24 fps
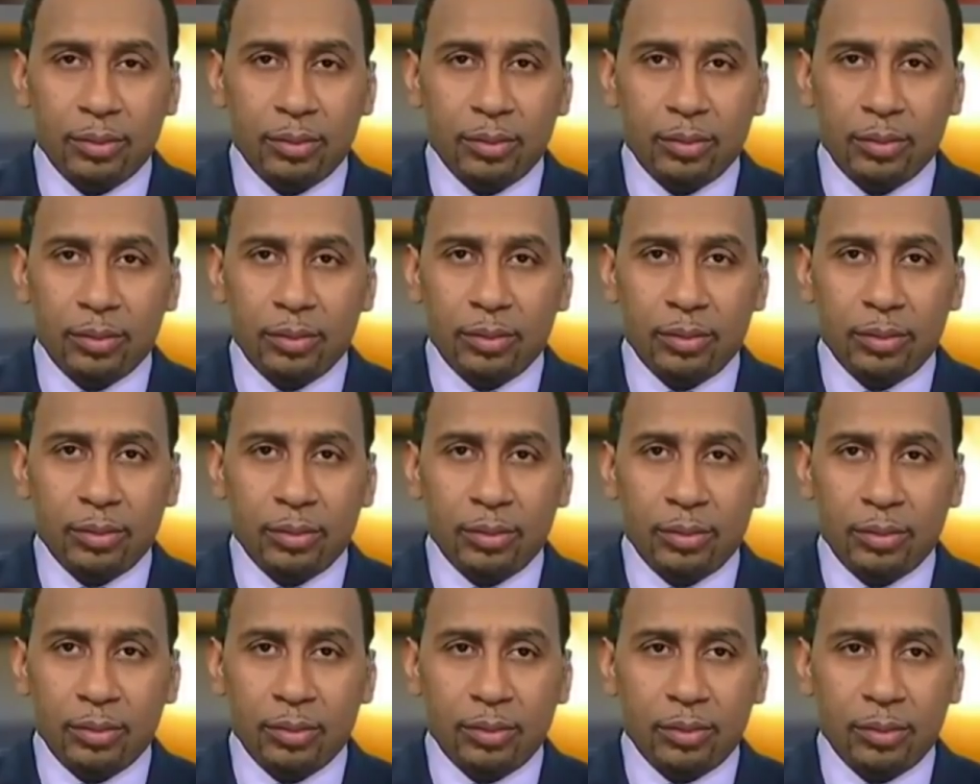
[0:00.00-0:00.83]

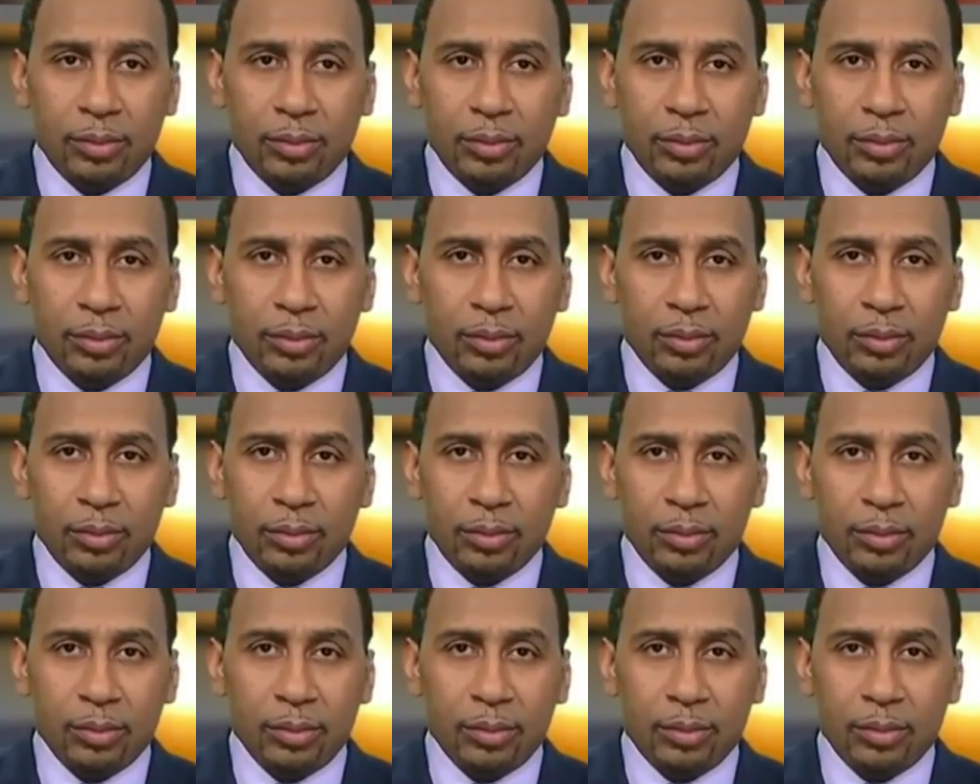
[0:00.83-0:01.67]

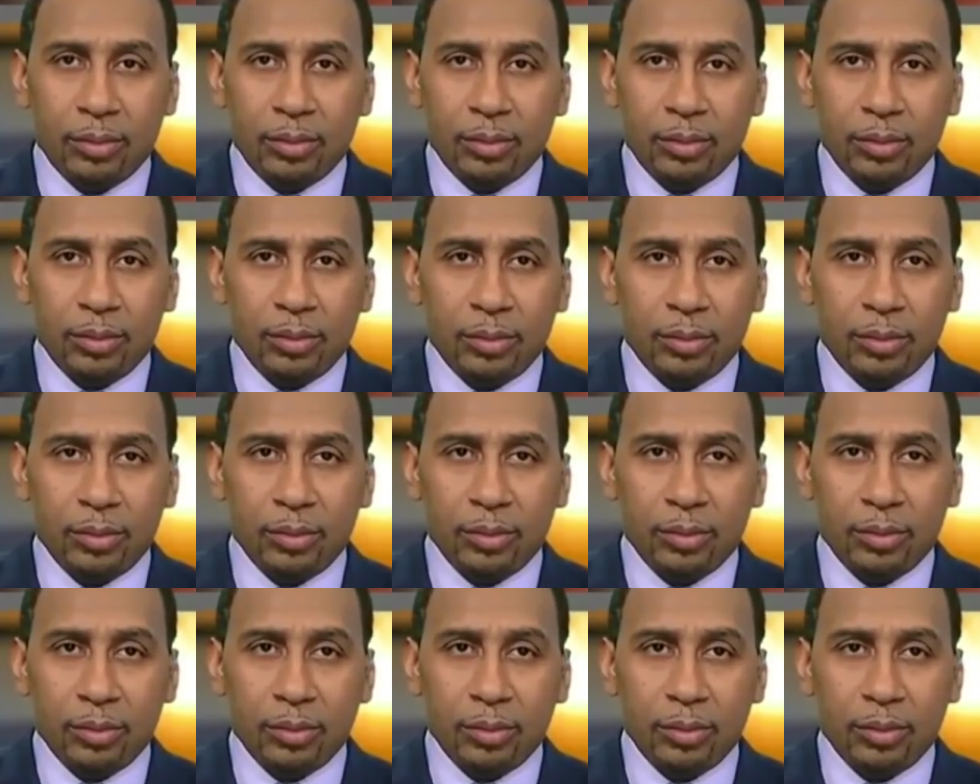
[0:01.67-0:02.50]

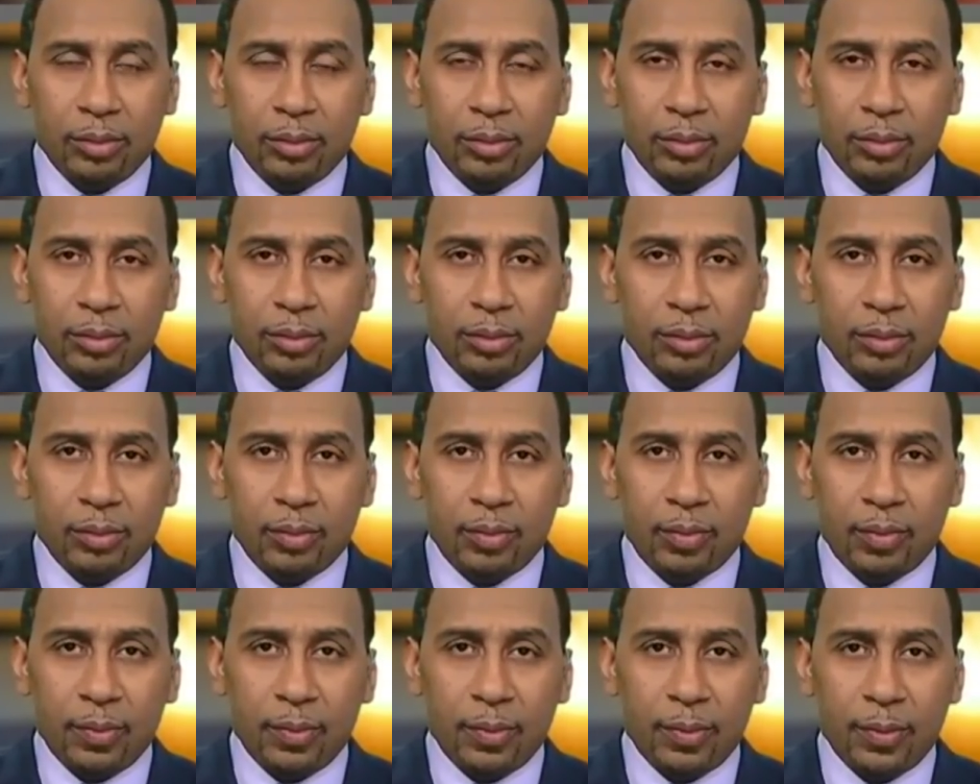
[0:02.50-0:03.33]

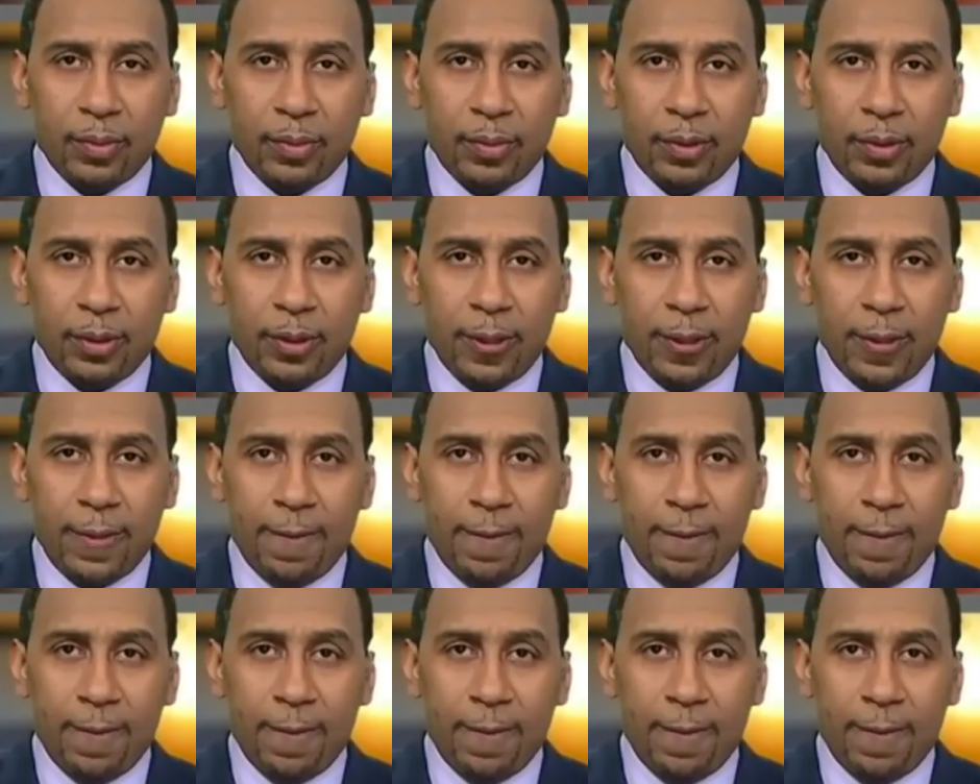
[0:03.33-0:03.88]
The person shown says nothing.